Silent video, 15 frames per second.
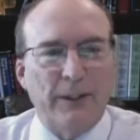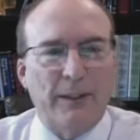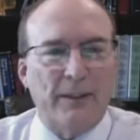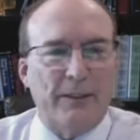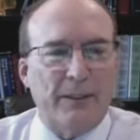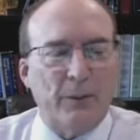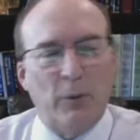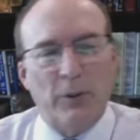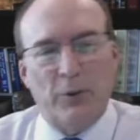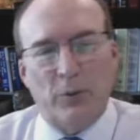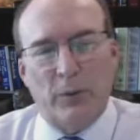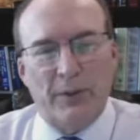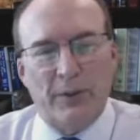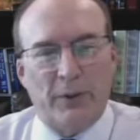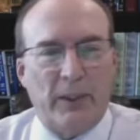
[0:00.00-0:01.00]
see which
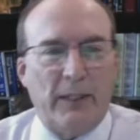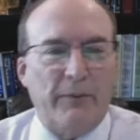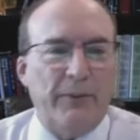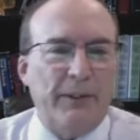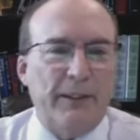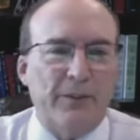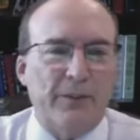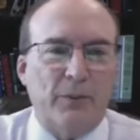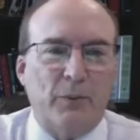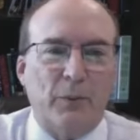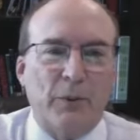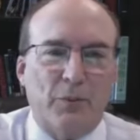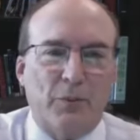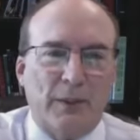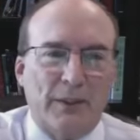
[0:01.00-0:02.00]
ones are evidence and
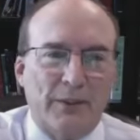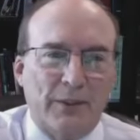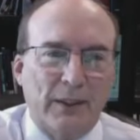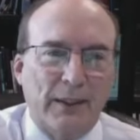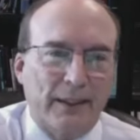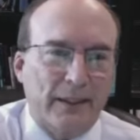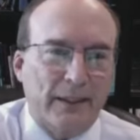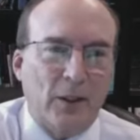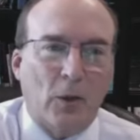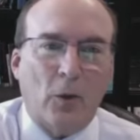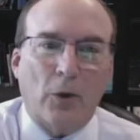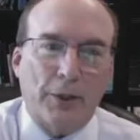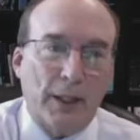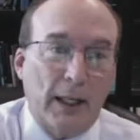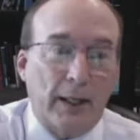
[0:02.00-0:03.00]
which ones
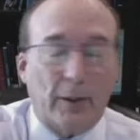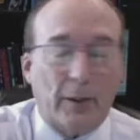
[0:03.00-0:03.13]
are not,